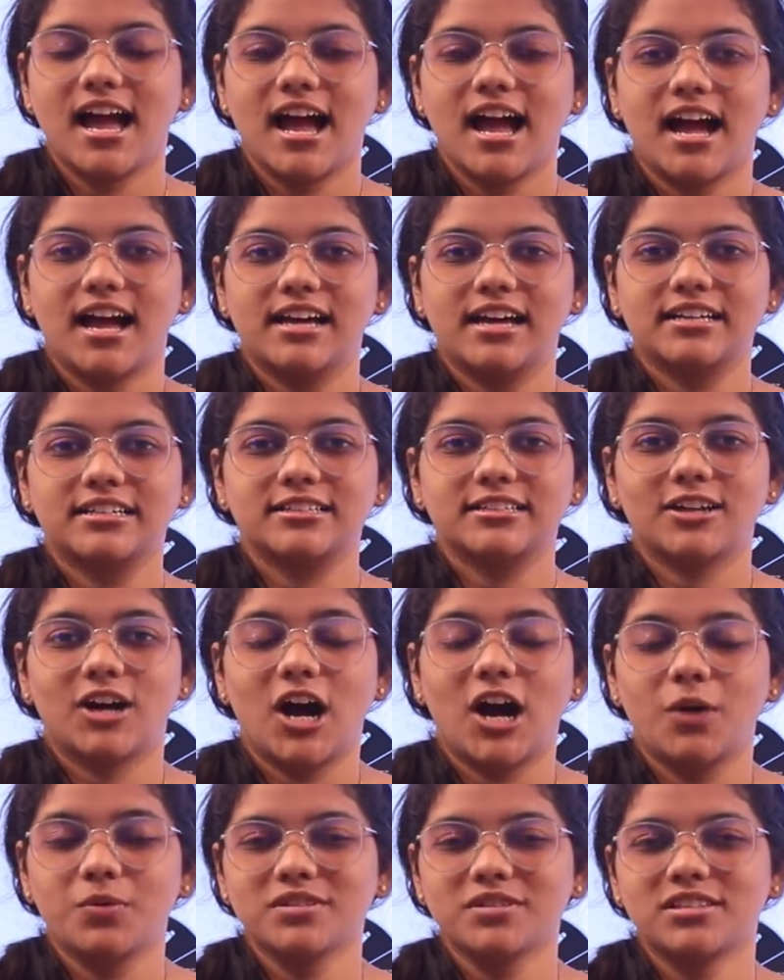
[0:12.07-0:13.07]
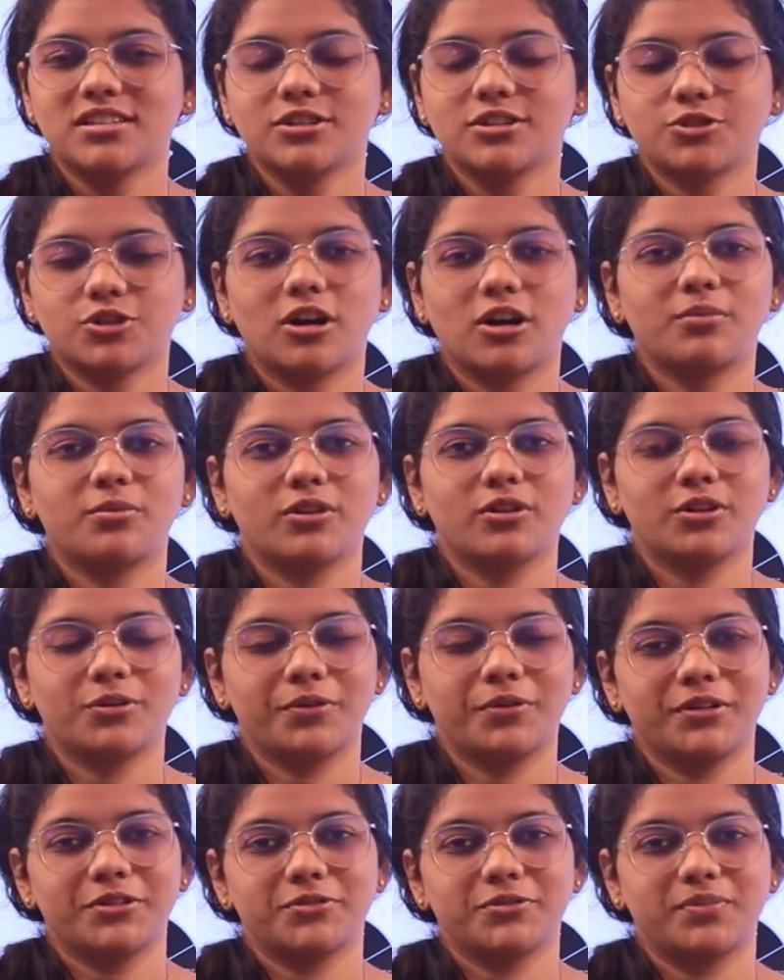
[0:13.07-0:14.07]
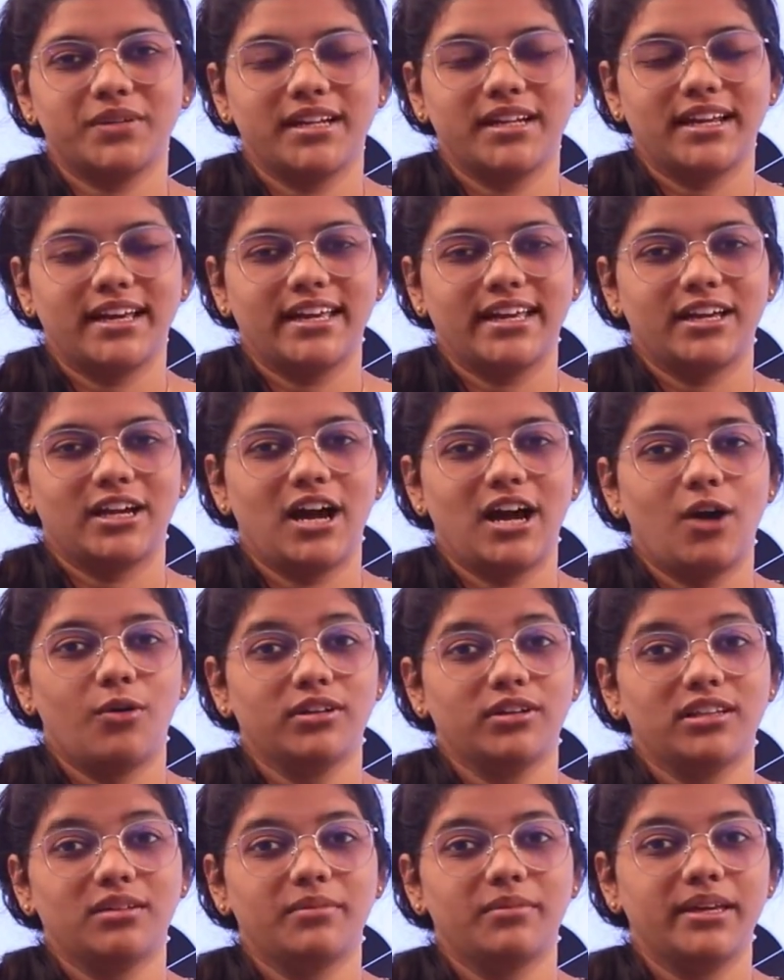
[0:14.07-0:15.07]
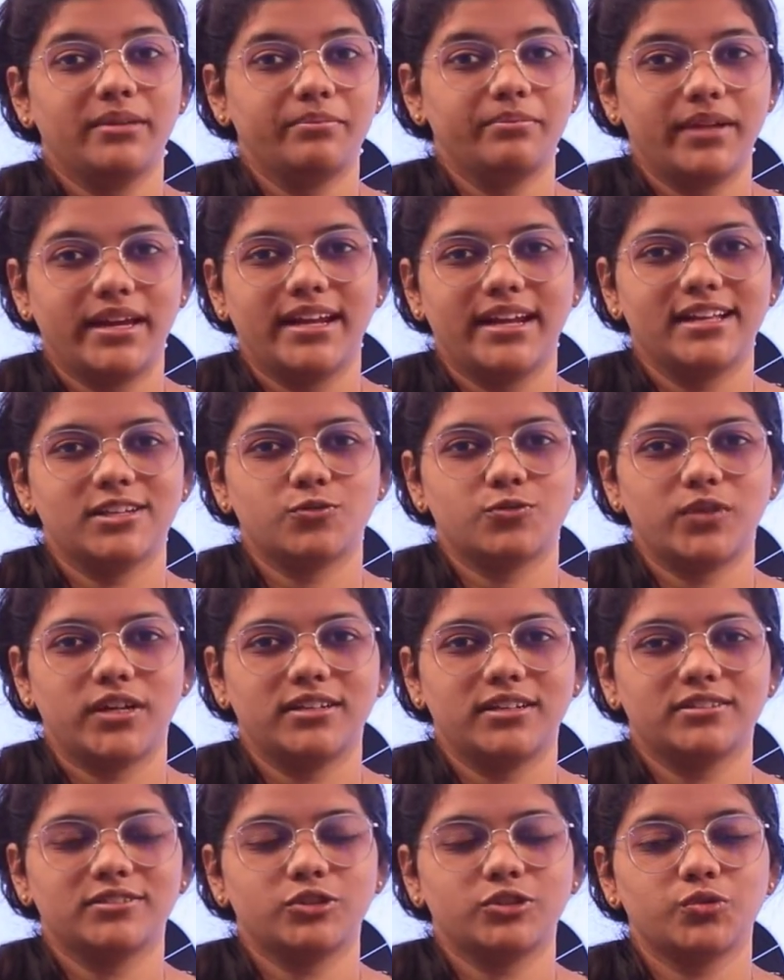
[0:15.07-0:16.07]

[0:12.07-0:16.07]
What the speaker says: and how is their job role going to be like? How are they being paid as well?